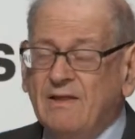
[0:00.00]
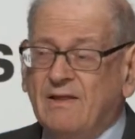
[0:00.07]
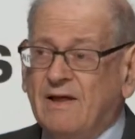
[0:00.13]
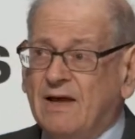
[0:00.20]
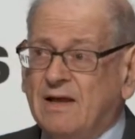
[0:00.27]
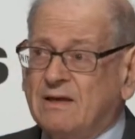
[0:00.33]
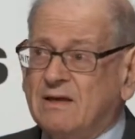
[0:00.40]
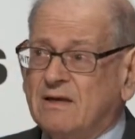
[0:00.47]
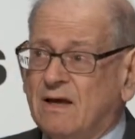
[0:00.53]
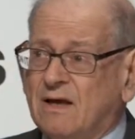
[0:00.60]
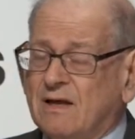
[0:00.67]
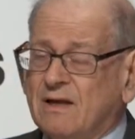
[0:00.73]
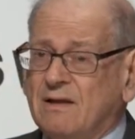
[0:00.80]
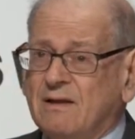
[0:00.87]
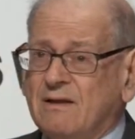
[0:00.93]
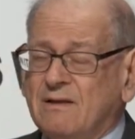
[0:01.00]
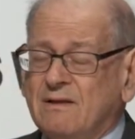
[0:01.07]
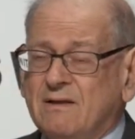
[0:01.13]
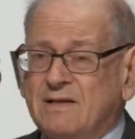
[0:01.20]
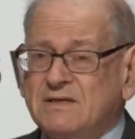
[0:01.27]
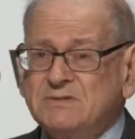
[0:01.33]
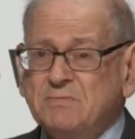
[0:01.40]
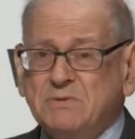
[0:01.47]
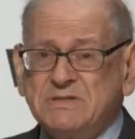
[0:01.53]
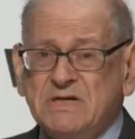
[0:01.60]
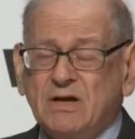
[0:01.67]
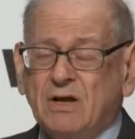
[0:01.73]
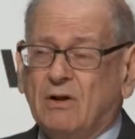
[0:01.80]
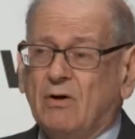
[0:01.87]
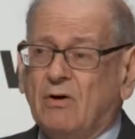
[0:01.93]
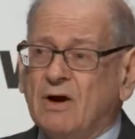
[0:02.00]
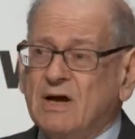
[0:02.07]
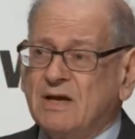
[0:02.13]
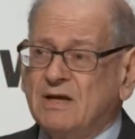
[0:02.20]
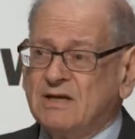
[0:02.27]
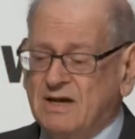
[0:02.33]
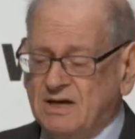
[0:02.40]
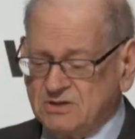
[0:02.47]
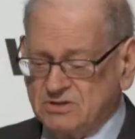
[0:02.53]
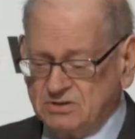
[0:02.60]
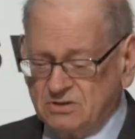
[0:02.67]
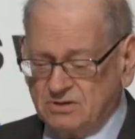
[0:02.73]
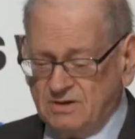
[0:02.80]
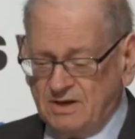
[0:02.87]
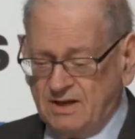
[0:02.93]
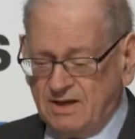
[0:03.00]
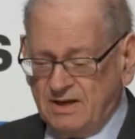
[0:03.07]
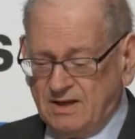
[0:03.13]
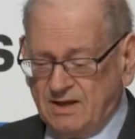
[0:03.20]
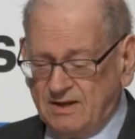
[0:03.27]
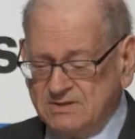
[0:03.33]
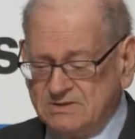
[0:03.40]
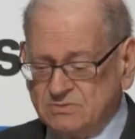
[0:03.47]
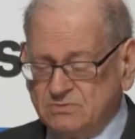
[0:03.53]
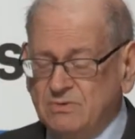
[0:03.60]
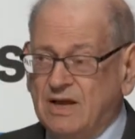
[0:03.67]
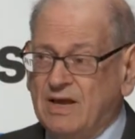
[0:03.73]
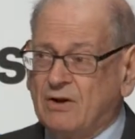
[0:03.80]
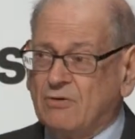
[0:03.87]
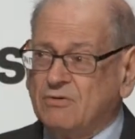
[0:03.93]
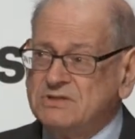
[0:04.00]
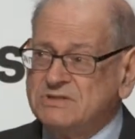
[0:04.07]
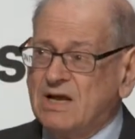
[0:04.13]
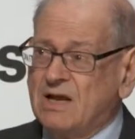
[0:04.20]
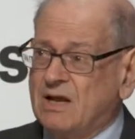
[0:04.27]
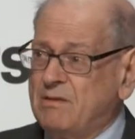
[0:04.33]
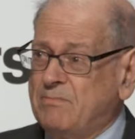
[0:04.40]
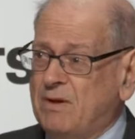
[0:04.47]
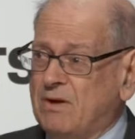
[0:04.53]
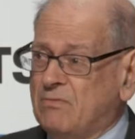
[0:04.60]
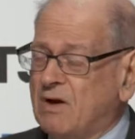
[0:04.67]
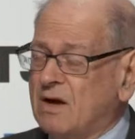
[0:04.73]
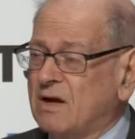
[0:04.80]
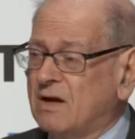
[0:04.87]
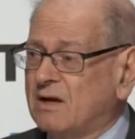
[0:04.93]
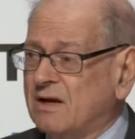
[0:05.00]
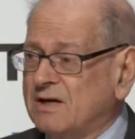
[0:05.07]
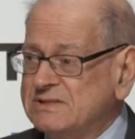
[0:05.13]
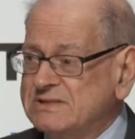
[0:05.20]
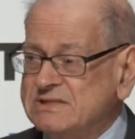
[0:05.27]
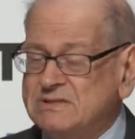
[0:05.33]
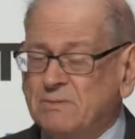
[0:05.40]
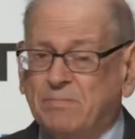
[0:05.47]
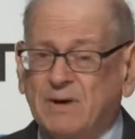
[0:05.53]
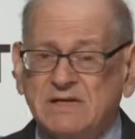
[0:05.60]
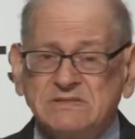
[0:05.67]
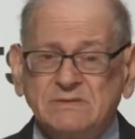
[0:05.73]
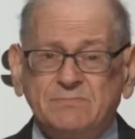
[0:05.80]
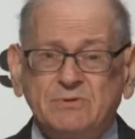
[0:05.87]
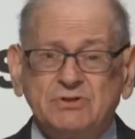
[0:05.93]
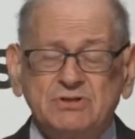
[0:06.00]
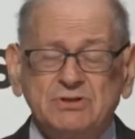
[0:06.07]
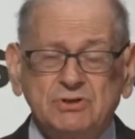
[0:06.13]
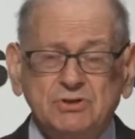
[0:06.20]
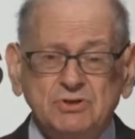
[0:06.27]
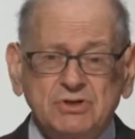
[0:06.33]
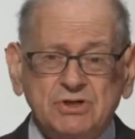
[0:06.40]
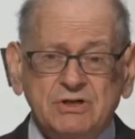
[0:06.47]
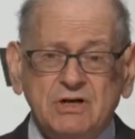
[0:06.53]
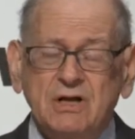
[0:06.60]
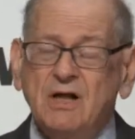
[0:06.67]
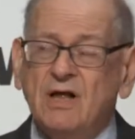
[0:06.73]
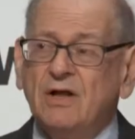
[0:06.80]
that this particular architecture is increasingly being recognized as a possible solution